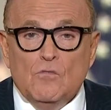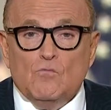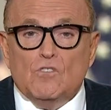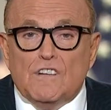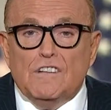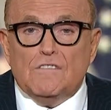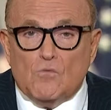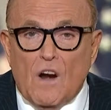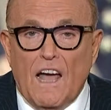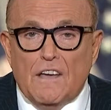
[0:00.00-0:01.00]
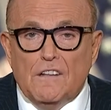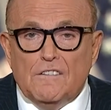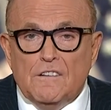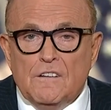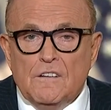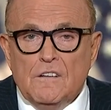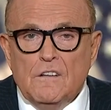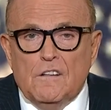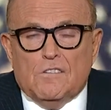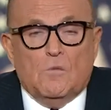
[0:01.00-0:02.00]
release the rioters
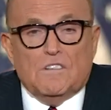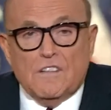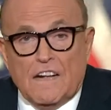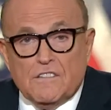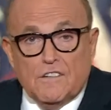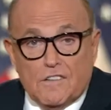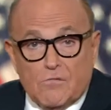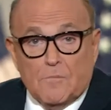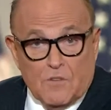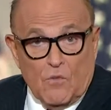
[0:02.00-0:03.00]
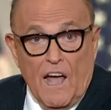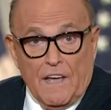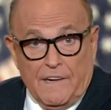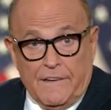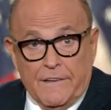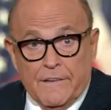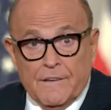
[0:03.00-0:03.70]
so as not to disrupt the rioting.